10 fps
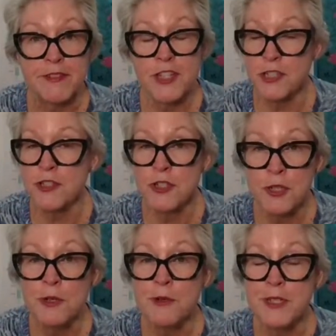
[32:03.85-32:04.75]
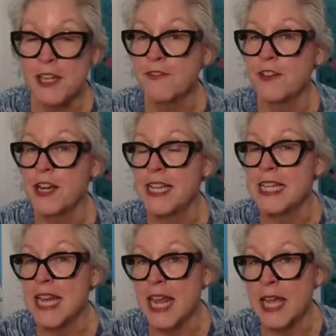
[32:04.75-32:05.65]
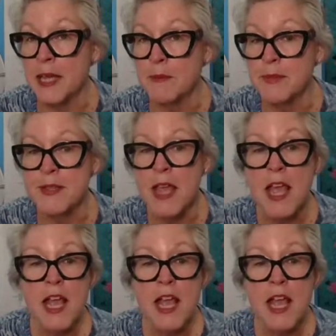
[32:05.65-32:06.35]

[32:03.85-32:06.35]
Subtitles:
just two different names.